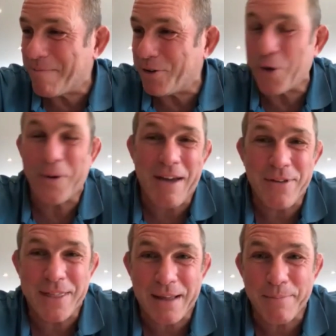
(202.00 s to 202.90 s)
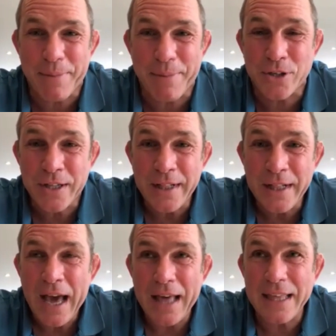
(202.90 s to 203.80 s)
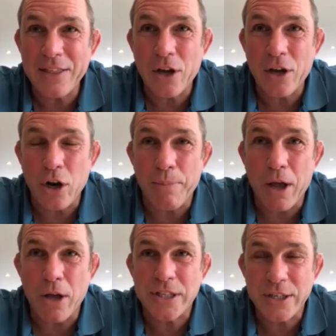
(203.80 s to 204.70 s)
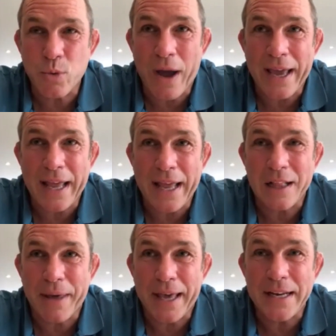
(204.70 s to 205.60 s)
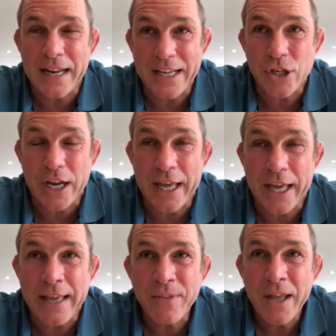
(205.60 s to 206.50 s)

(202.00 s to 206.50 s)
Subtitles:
doing everything because I think the club lost its way a little bit initially,